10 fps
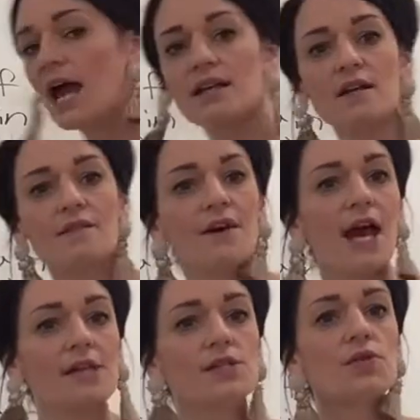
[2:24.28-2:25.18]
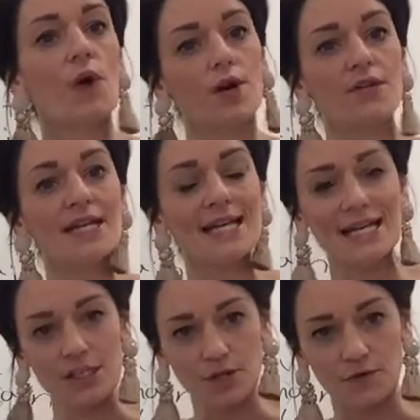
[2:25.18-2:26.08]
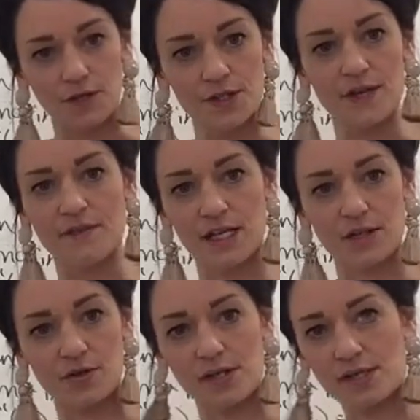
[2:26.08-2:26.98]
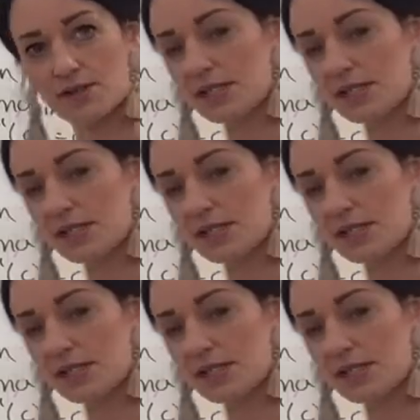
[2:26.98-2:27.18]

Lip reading: And then if I ask you what are the intervals of increase or